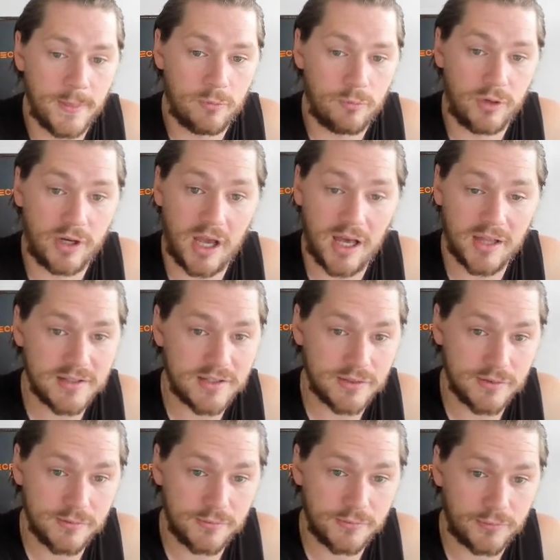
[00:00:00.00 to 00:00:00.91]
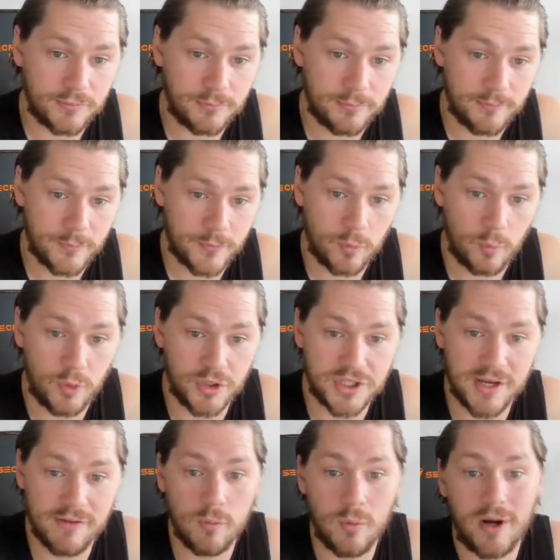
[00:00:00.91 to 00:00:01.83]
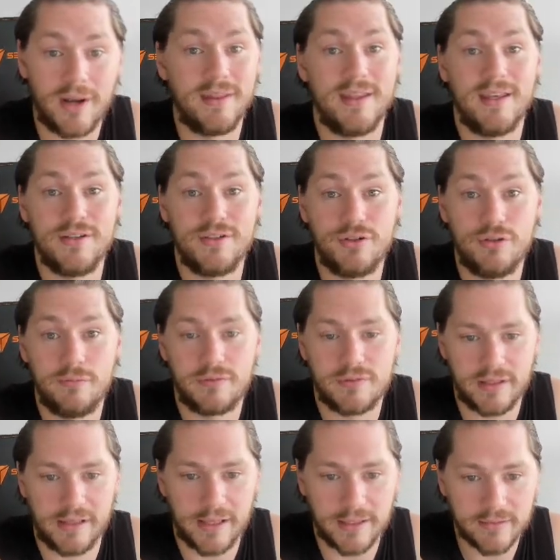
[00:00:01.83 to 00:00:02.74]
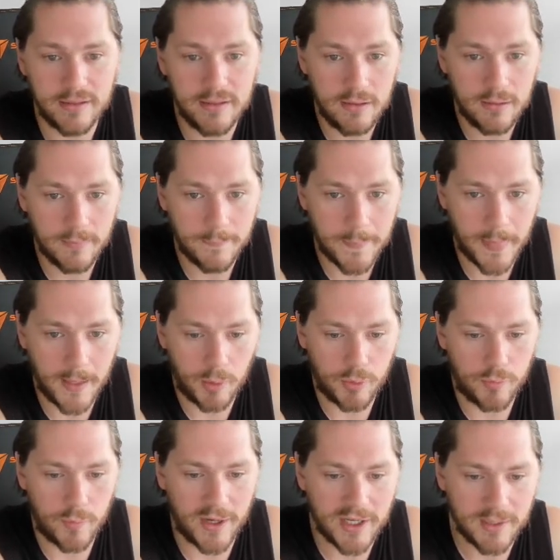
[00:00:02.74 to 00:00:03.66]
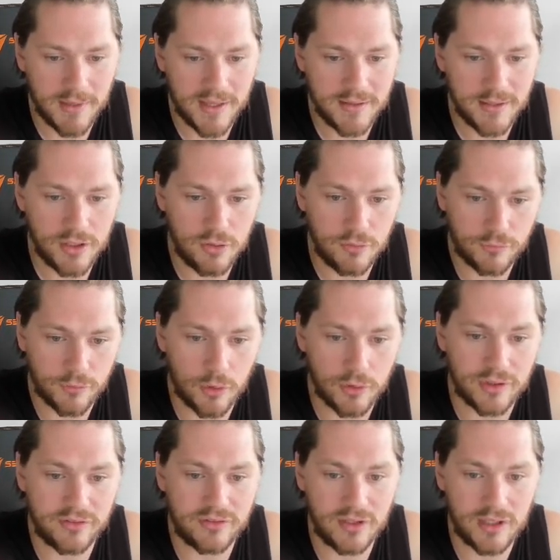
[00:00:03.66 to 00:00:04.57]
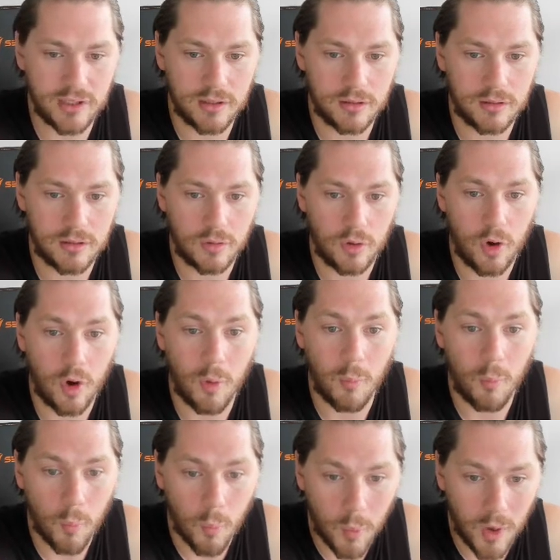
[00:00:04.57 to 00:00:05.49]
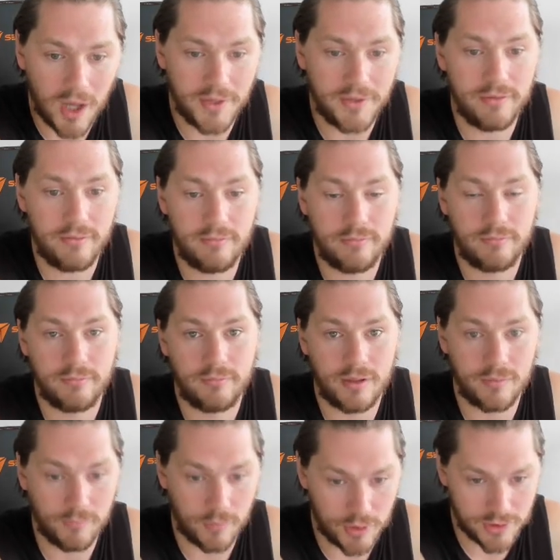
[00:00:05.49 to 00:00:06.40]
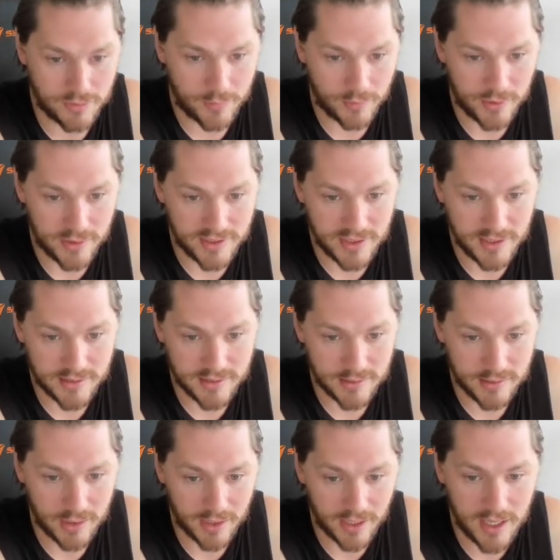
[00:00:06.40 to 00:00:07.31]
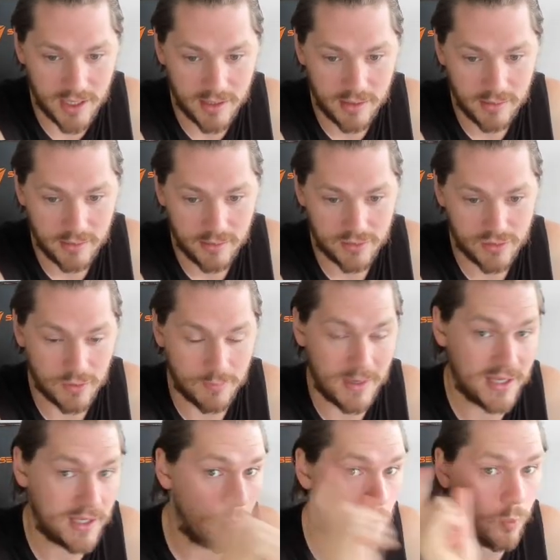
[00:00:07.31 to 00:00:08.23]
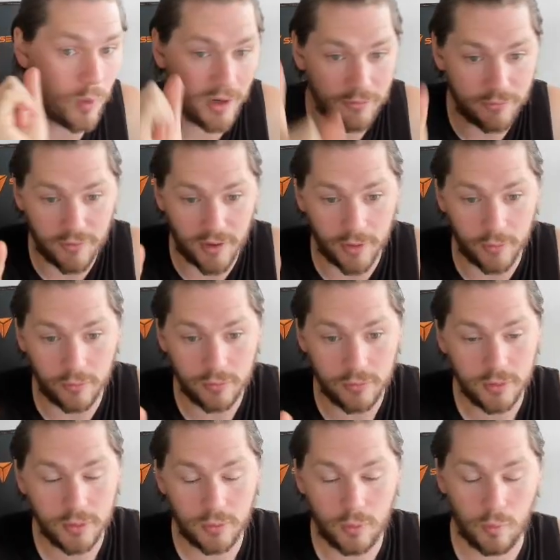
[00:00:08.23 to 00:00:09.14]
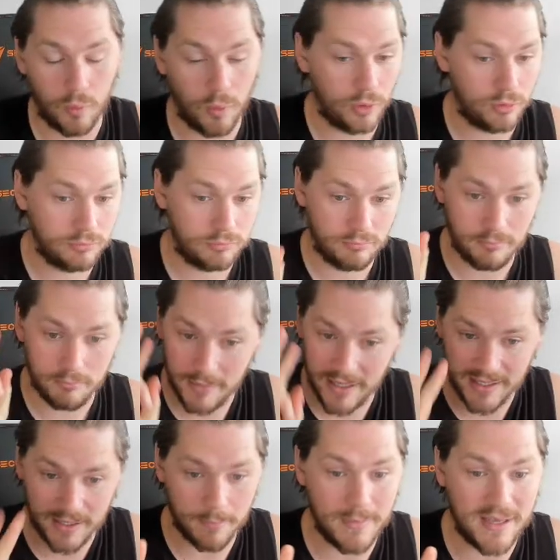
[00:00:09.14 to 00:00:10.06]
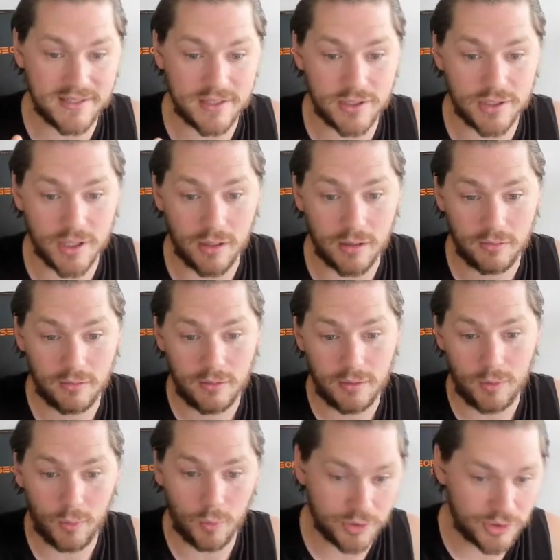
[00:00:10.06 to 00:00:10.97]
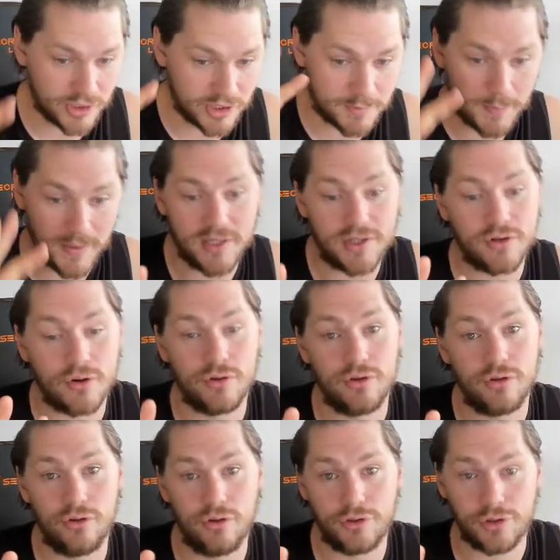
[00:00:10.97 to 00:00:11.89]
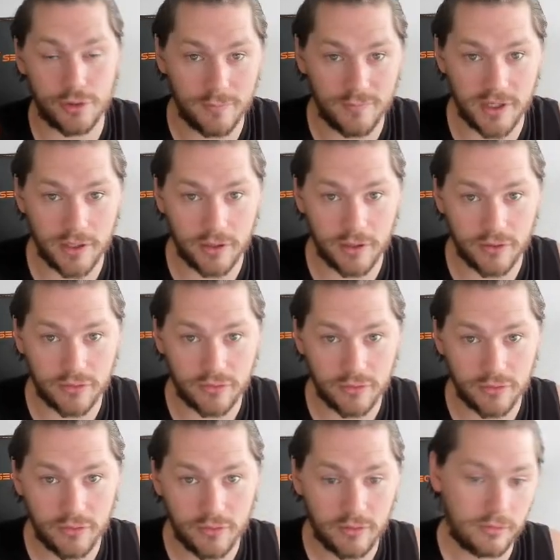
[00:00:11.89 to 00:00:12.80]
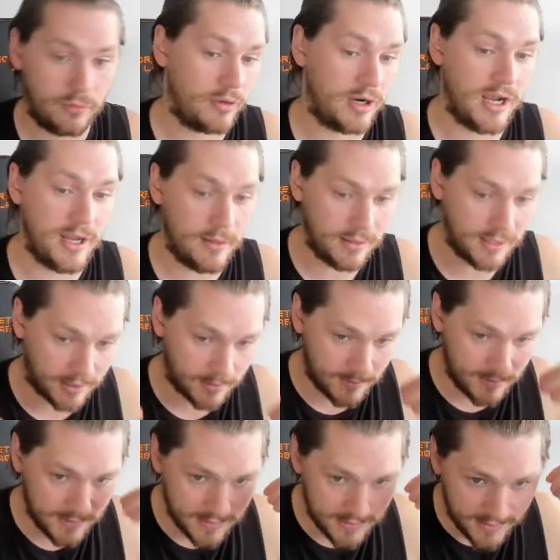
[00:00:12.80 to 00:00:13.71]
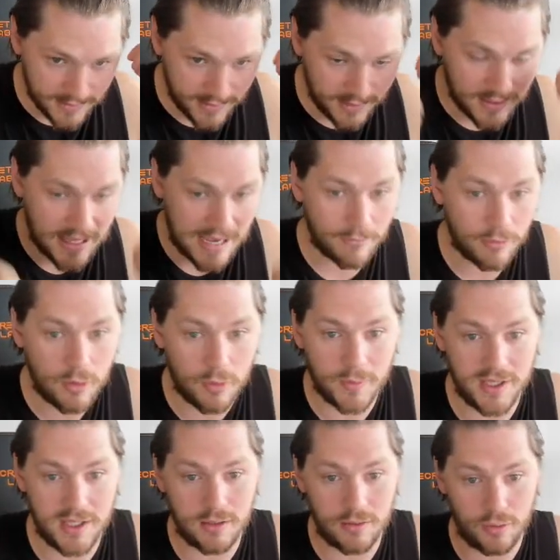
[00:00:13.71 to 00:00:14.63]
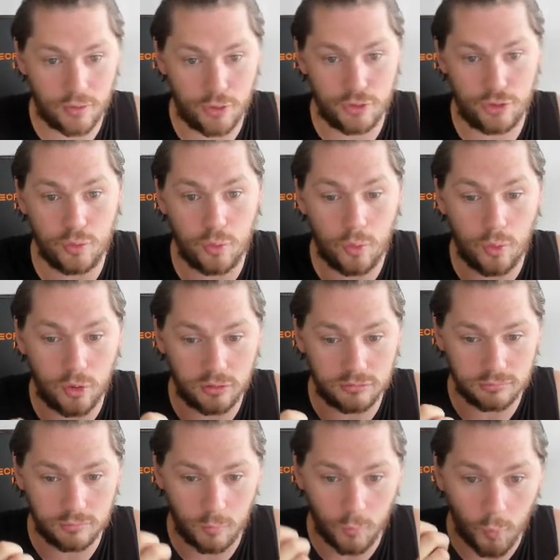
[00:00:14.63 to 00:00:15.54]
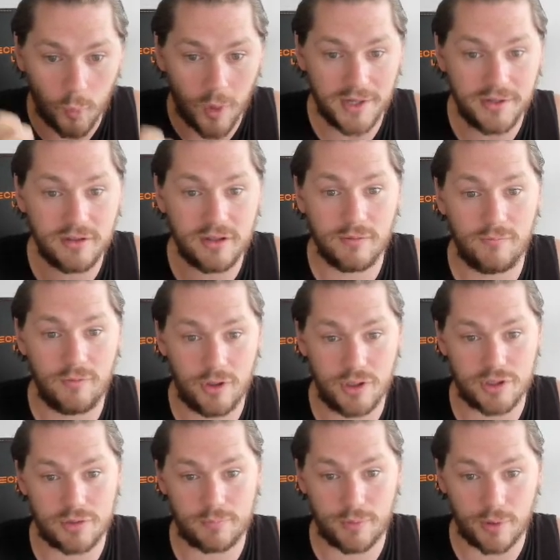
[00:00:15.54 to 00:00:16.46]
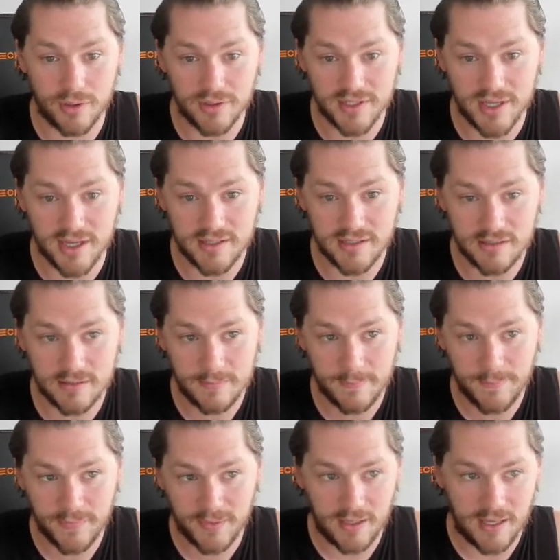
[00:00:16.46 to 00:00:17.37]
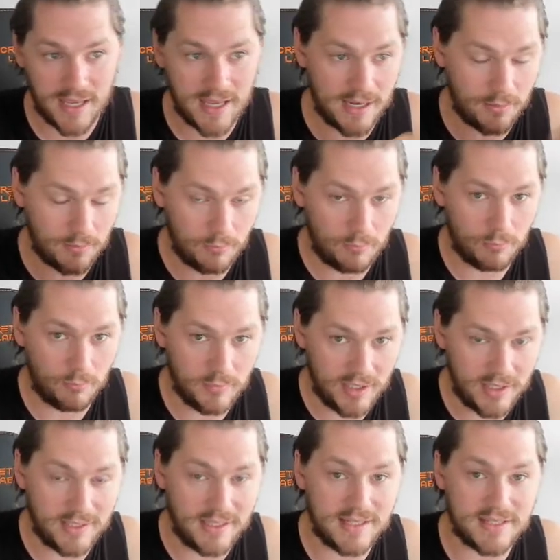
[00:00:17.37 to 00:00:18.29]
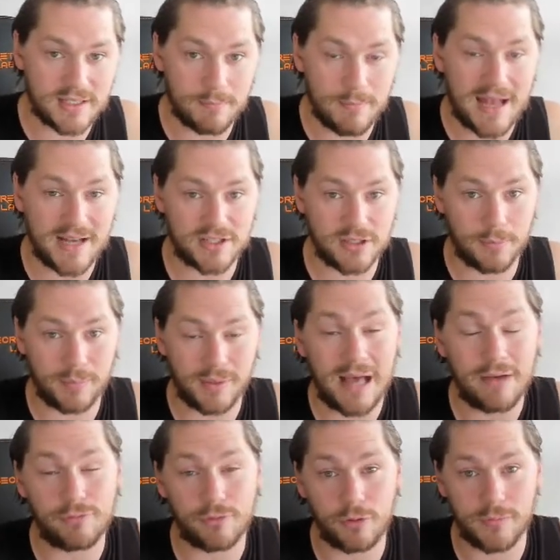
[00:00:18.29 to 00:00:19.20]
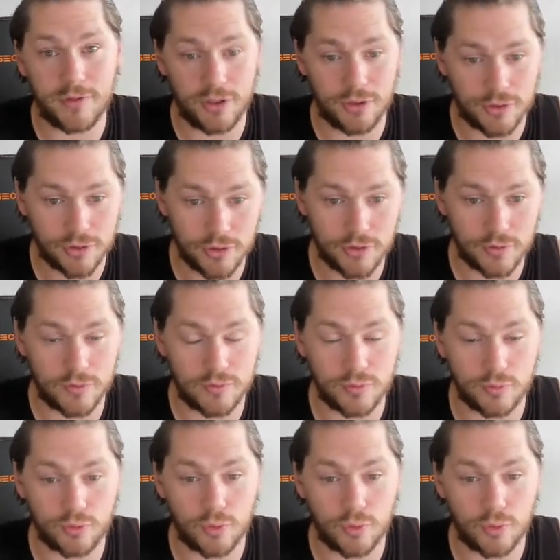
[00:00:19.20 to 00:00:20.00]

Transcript: Regardless of whichever one of these you've selected, I would recommend that you focus in on one conversion process, okay? So make it one funnel or make it Messenger or just pitch on your YouTube videos, right? Like narrow in on your one conversion process, and it needs to match the platform that you choose, which we'll